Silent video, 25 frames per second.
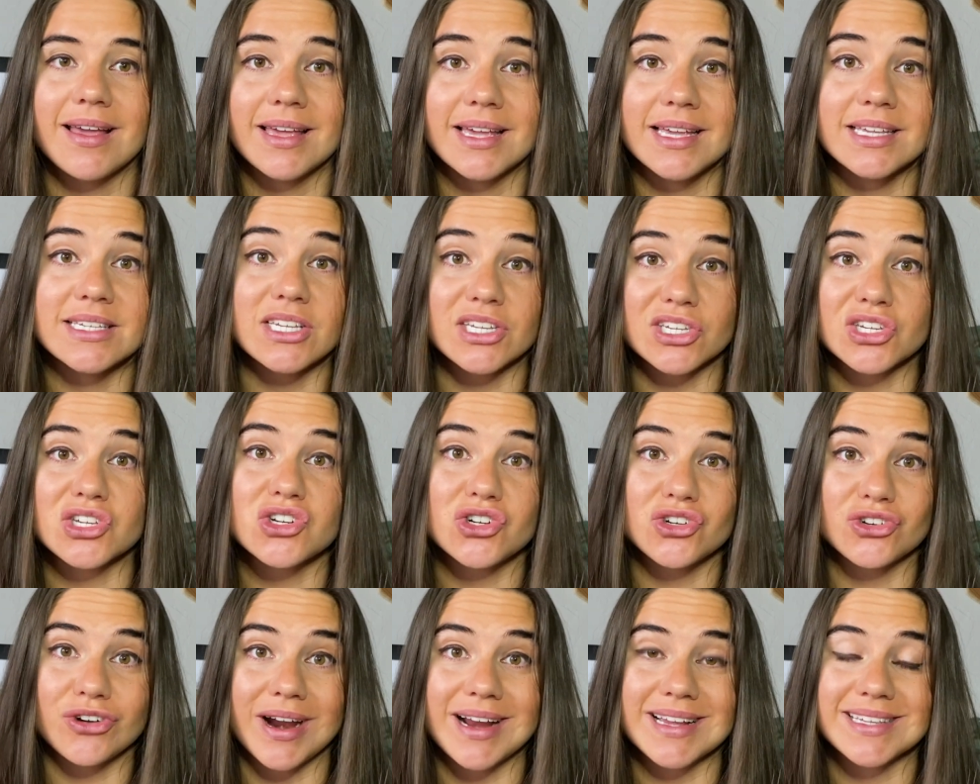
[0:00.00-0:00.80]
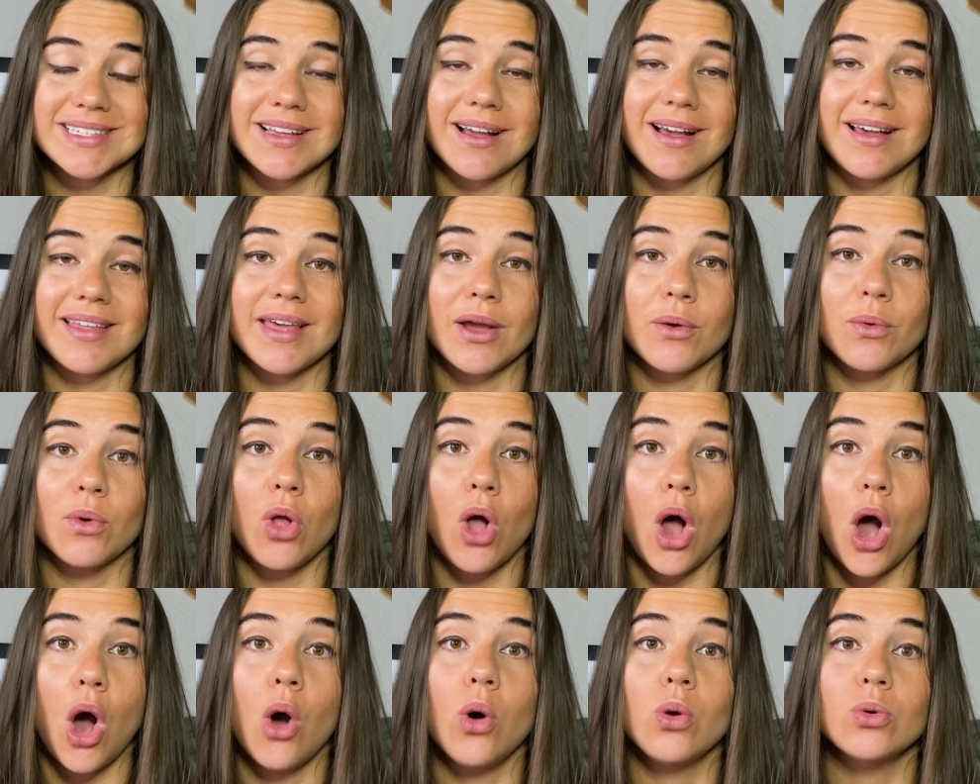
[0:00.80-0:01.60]
is a stressor that will
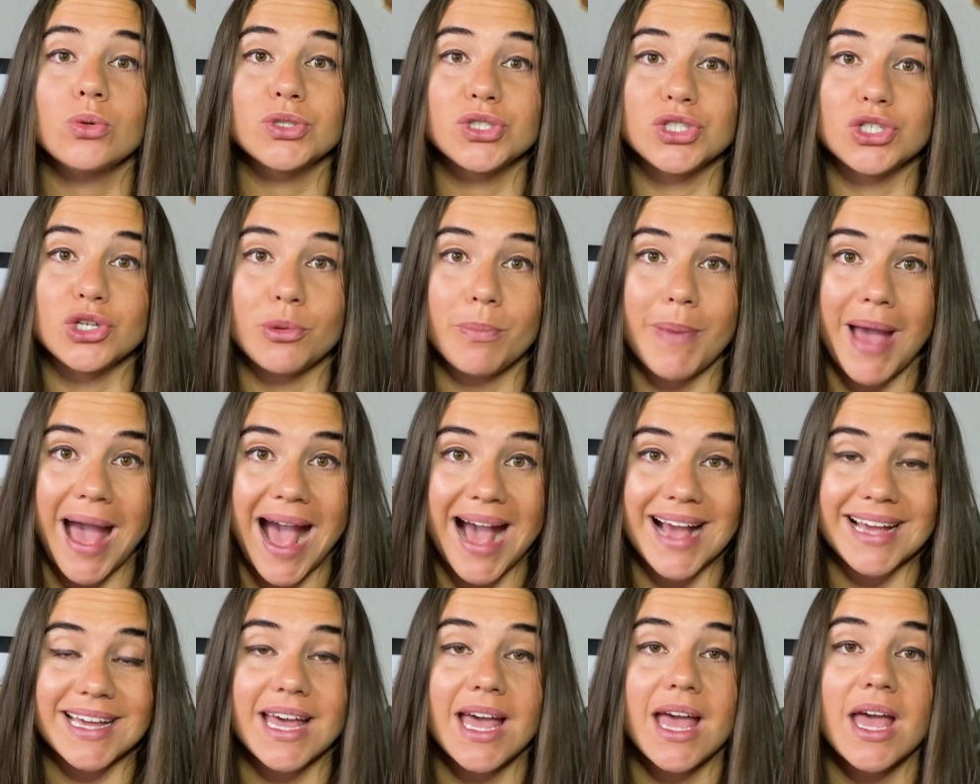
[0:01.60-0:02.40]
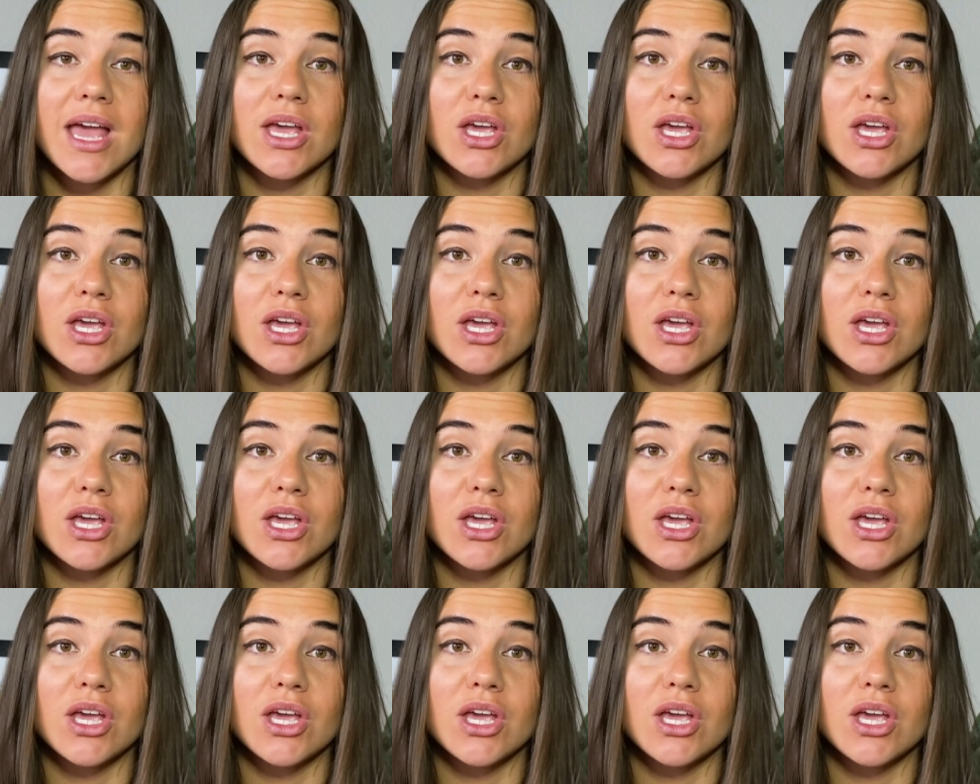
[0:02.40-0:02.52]
hold you back.